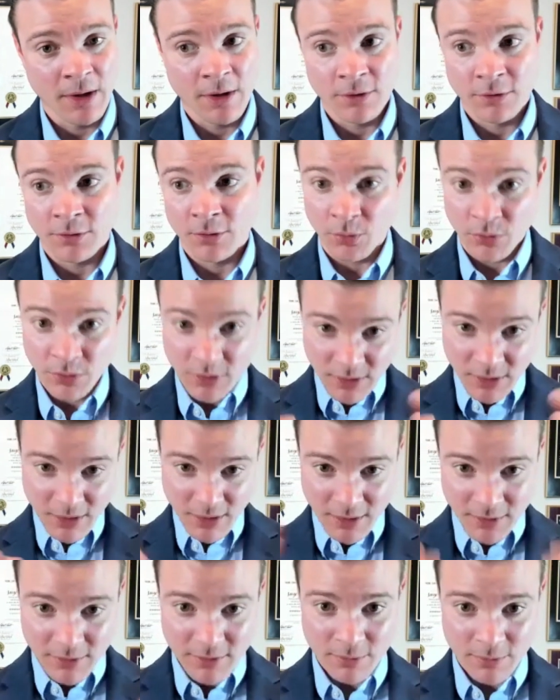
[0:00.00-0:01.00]
So
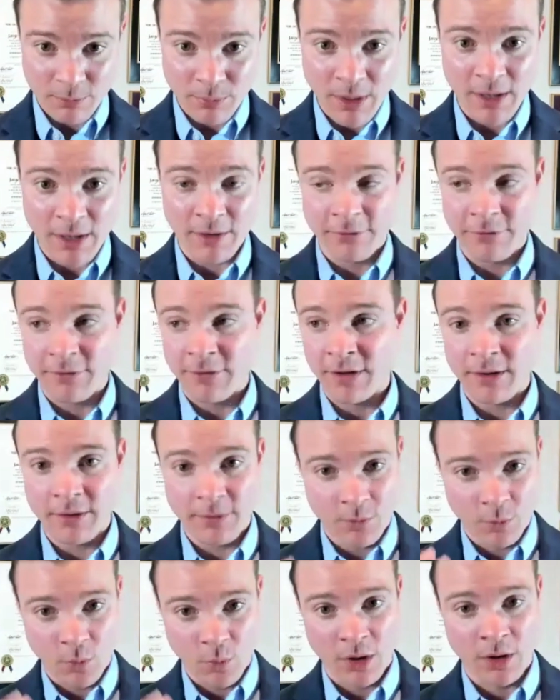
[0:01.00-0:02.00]
this
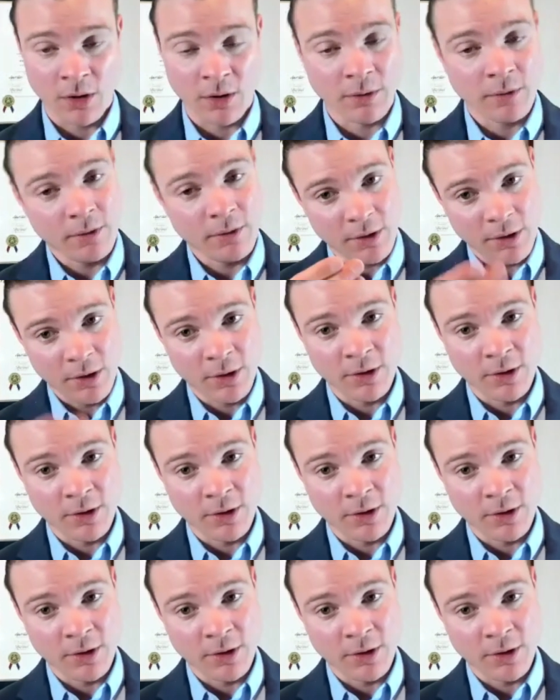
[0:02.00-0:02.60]
benefit, where you